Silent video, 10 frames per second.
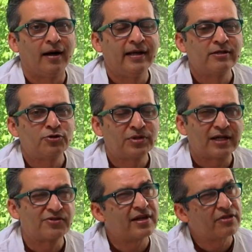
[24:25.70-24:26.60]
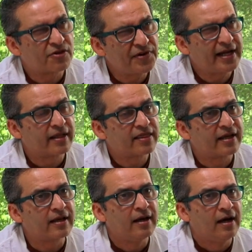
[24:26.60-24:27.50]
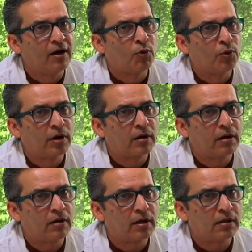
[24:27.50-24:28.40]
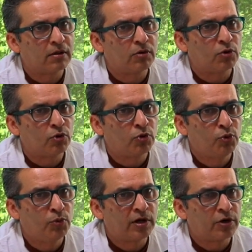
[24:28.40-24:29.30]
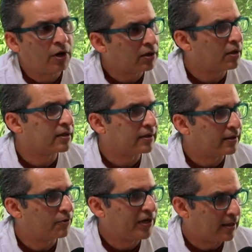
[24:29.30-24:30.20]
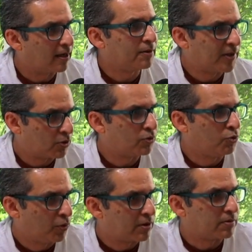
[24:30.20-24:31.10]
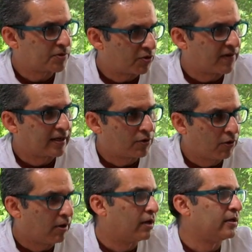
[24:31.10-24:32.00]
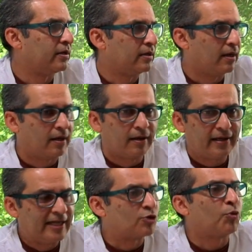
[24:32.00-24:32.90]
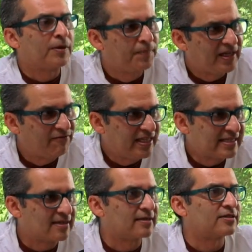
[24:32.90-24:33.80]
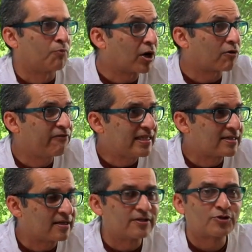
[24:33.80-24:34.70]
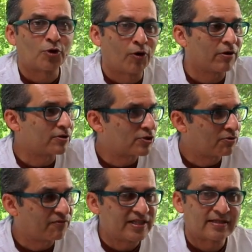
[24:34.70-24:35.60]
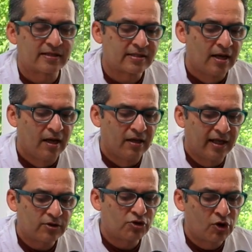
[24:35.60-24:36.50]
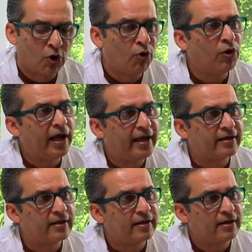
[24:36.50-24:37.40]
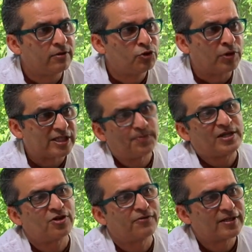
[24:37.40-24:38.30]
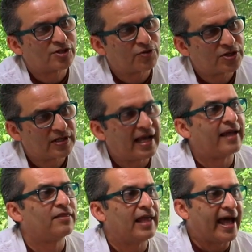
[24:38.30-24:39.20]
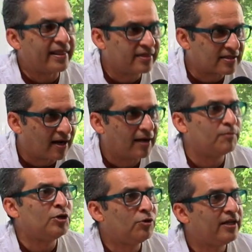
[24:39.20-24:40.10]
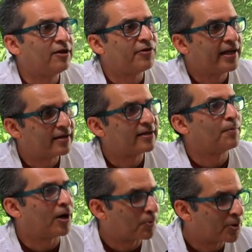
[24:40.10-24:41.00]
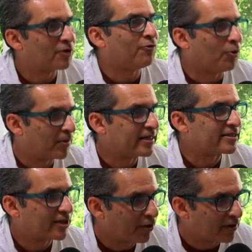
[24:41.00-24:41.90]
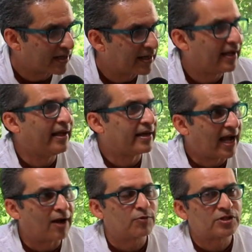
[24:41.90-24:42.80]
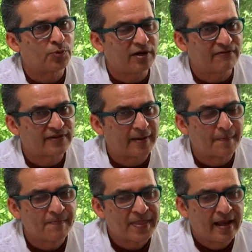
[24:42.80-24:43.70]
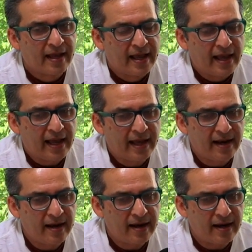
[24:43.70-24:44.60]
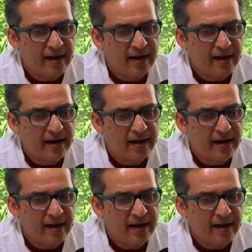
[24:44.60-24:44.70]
in 2003, I think, who were not on green card, but who were sort of like, on H-1B visas, work visas, or on student visas. They had to go and do a special registration at the time newly created Department of Homeland Security, and I was one of them. And